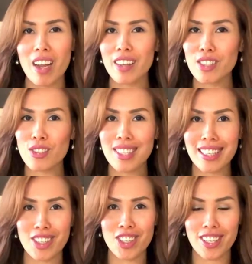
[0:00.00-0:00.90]
It's
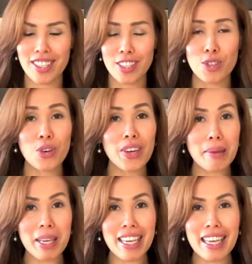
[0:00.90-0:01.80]
delicious. It's
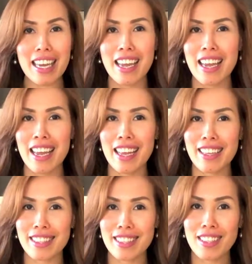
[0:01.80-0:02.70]
creamy.
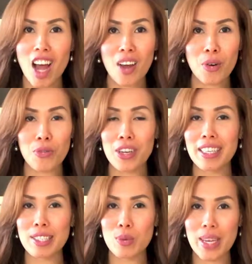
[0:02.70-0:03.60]
It's not
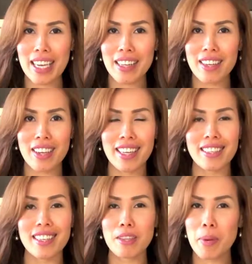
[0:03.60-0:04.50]
overly sweet. You can
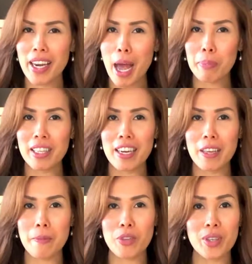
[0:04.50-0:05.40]
taste the pineapple in
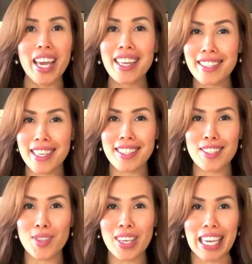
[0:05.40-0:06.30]
it. You can't taste the
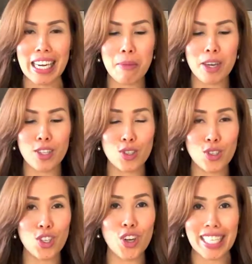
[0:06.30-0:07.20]
zucchini, but it's good
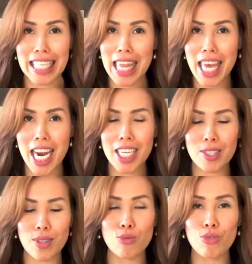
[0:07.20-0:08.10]
to know it's in there, so
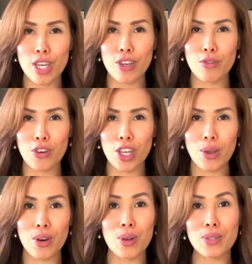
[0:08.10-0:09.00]
it's really good for you,
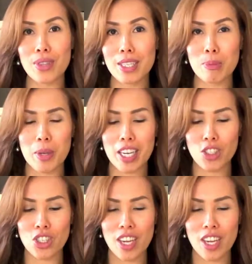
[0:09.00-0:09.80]
and also the spinach.